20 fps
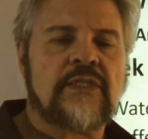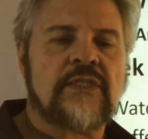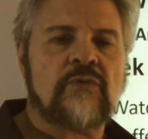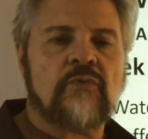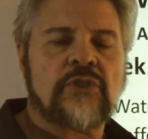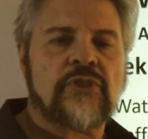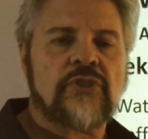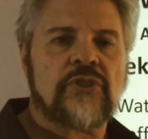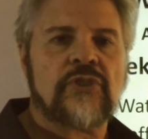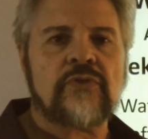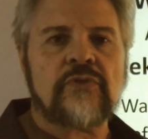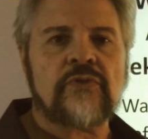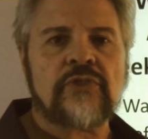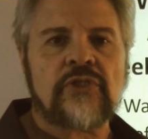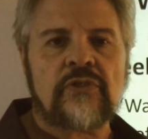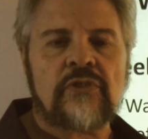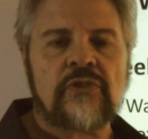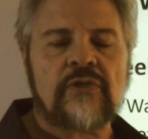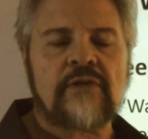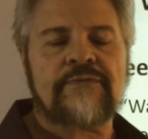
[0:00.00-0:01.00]
And what you do is
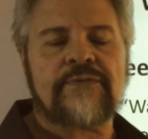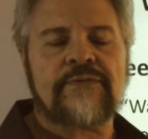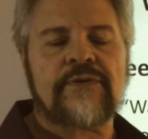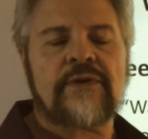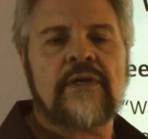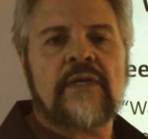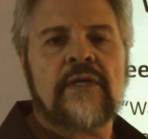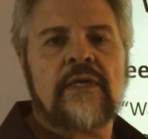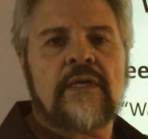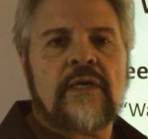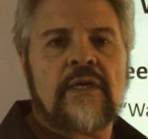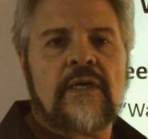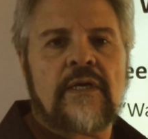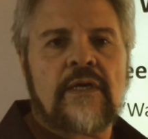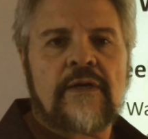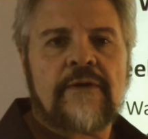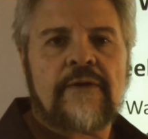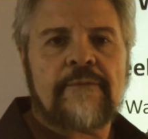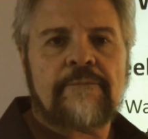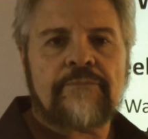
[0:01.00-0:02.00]
you look for
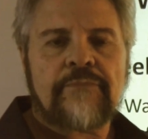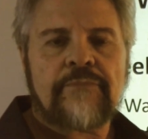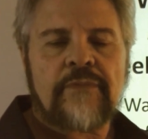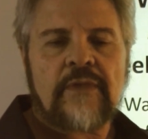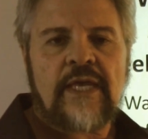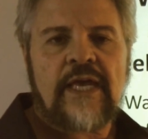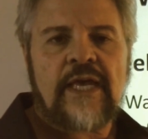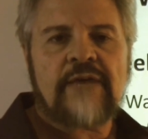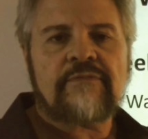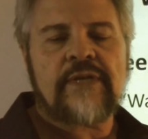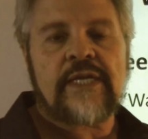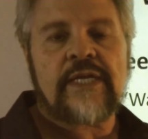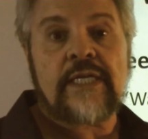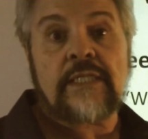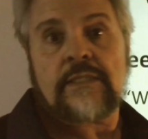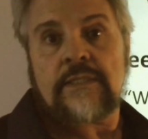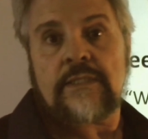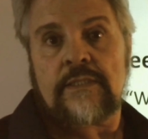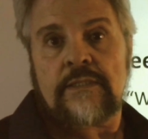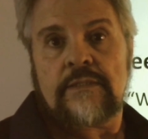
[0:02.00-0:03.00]

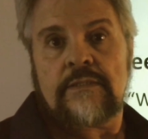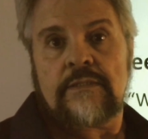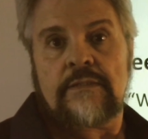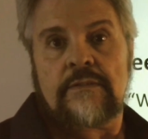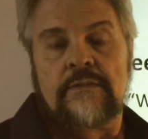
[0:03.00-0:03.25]
evidence